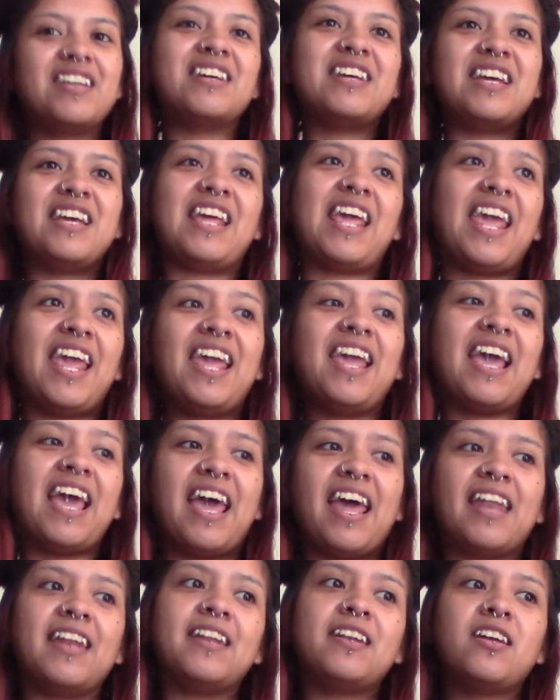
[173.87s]
It ain't
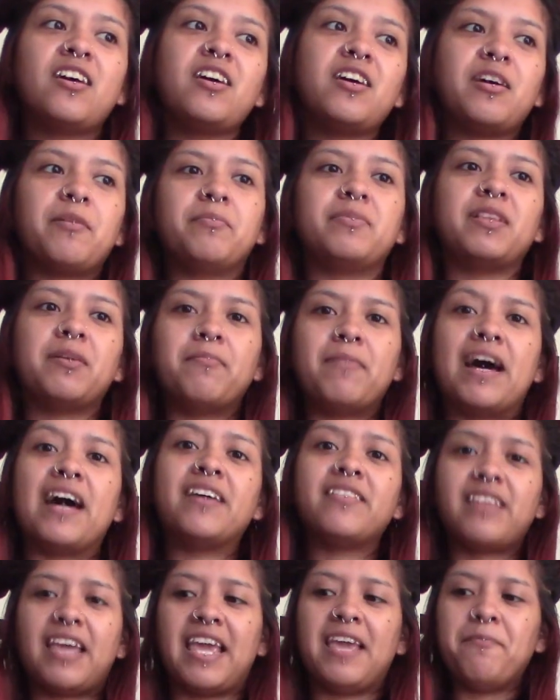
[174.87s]
adding up. The
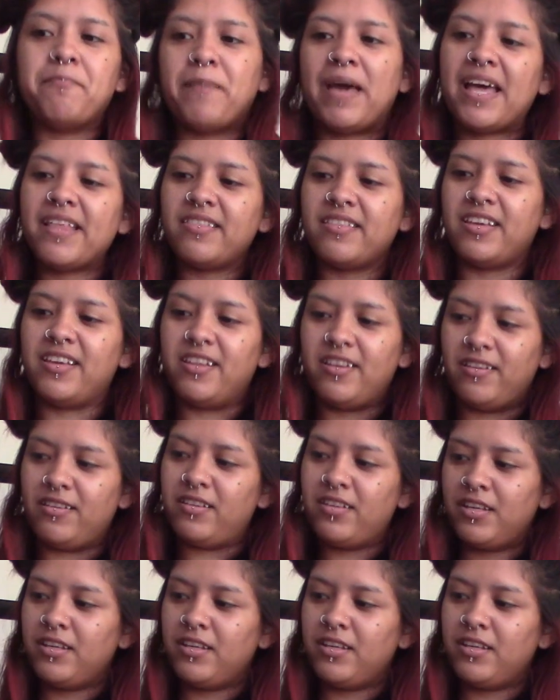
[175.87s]
math ain't nothing.